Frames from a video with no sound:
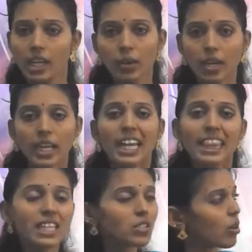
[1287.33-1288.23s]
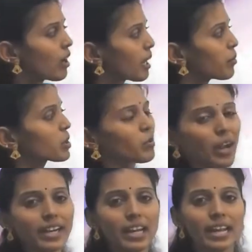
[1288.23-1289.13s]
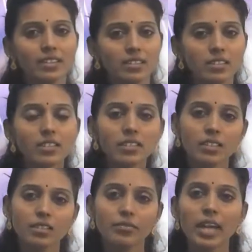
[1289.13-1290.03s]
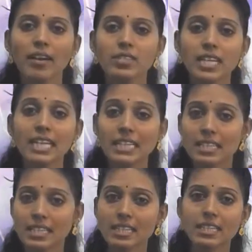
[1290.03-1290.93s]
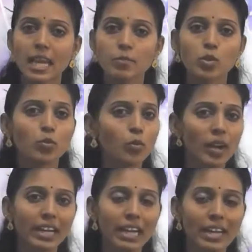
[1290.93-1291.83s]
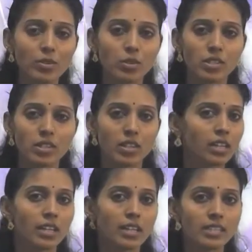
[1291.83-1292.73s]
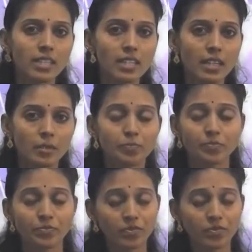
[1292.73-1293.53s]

Okay, this is all about quadrilaterals. See, we have studied 6 types of quadrilaterals, isn't it?